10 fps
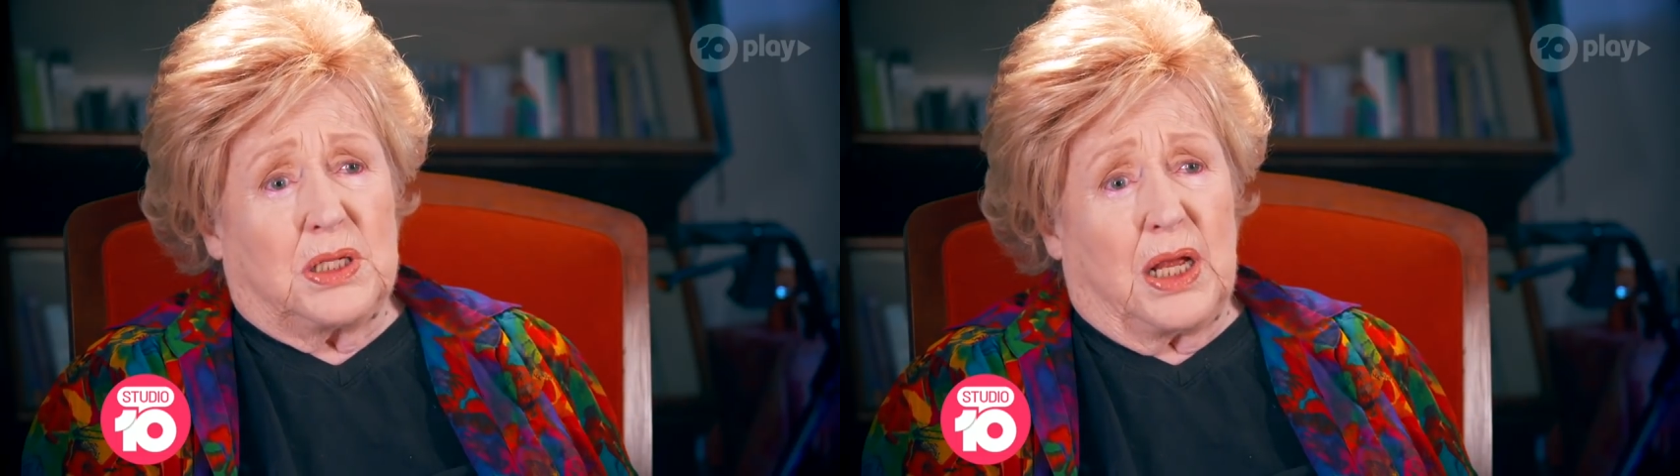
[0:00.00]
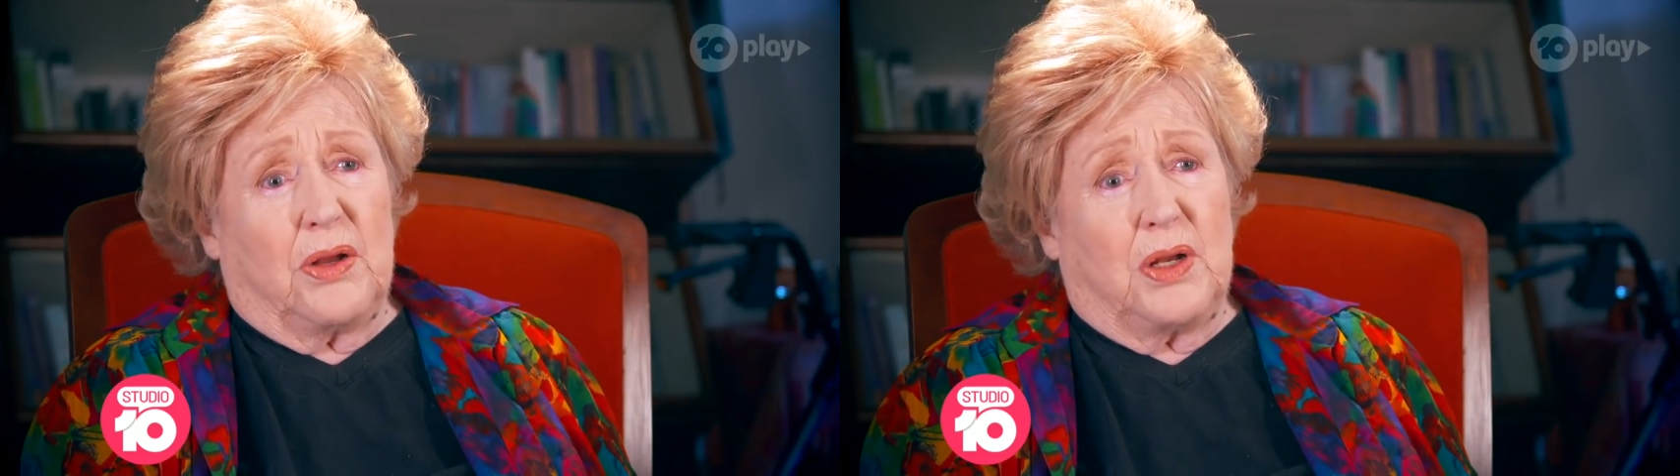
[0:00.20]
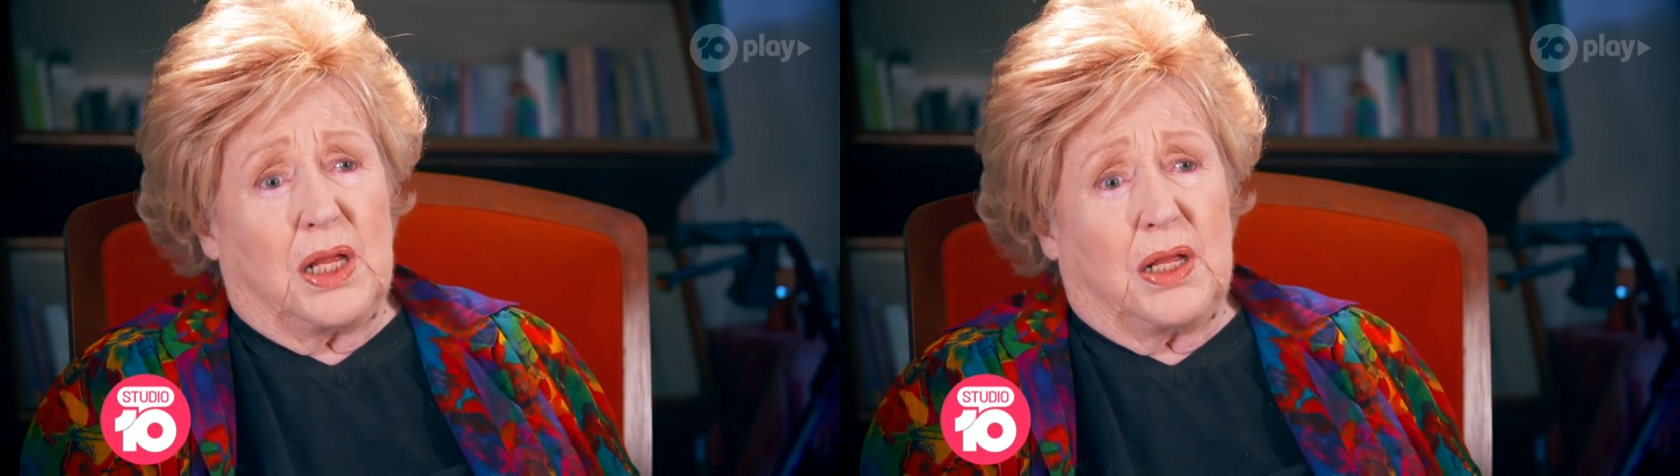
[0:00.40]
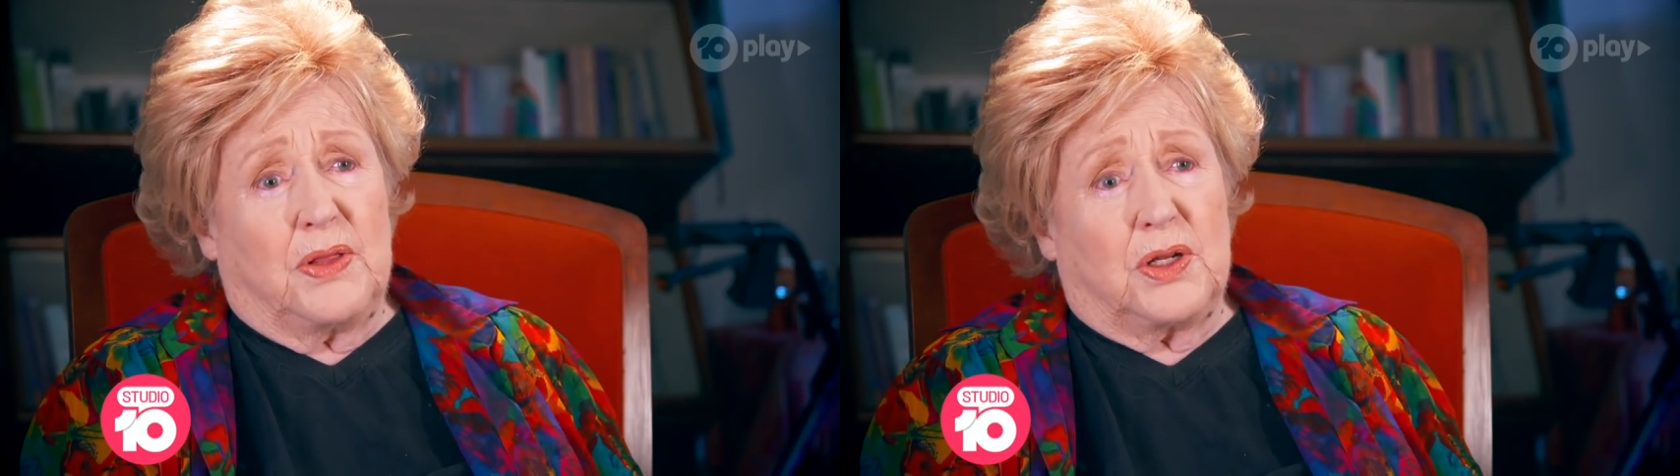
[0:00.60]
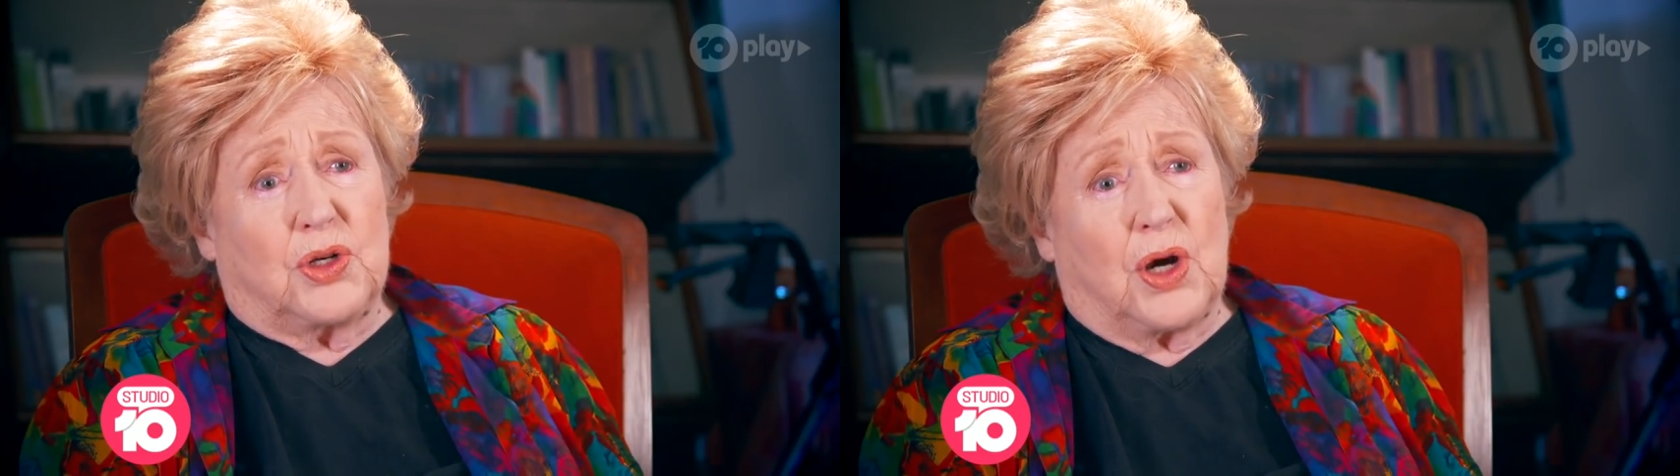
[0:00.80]
Toni in
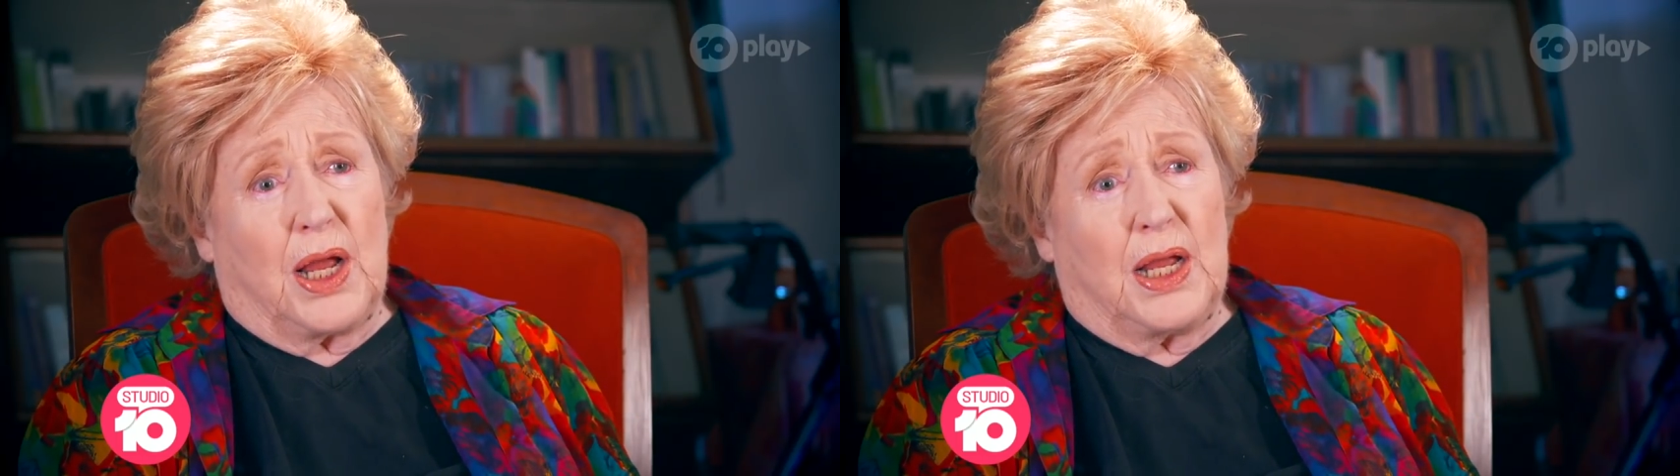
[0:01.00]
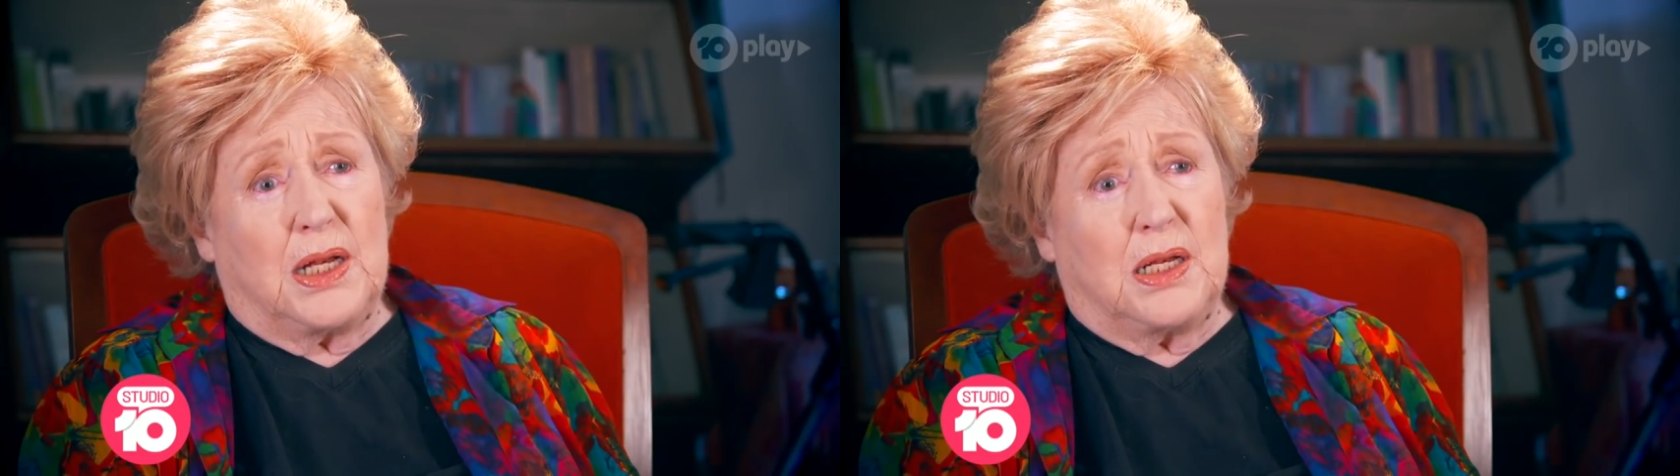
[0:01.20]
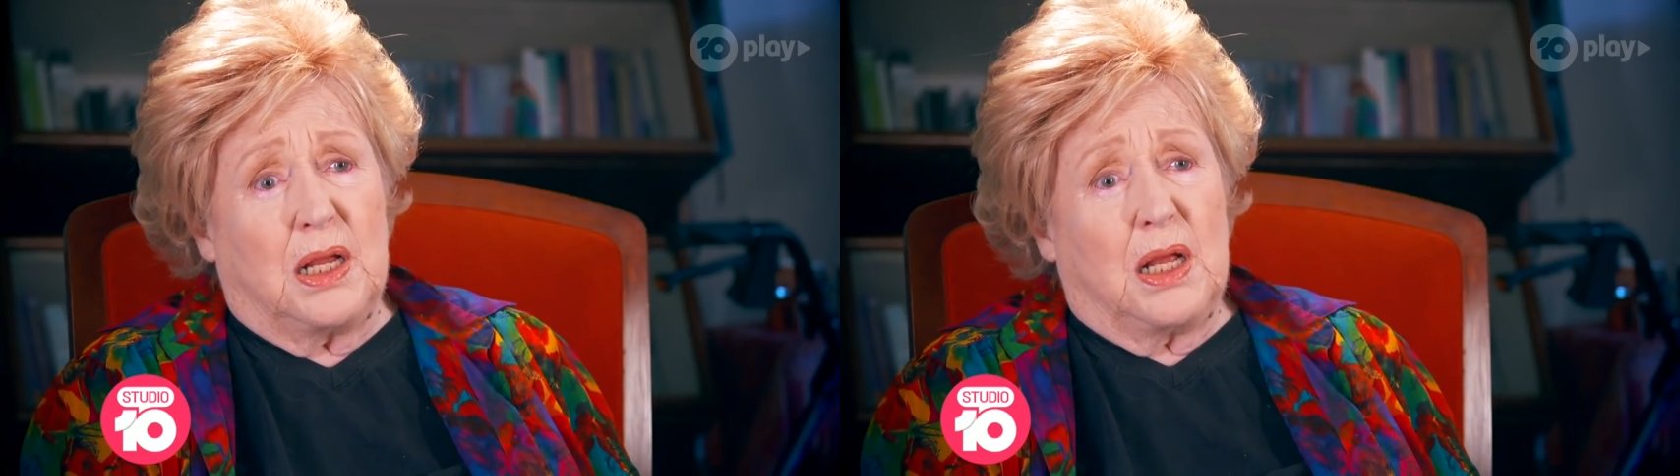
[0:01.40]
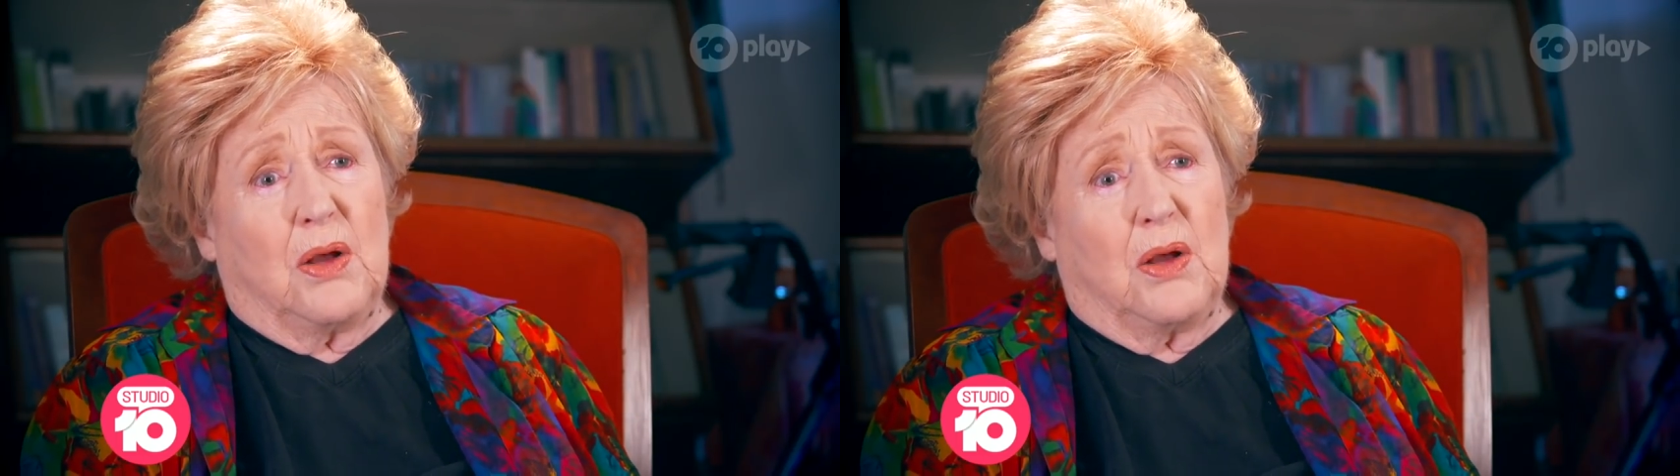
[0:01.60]
the train,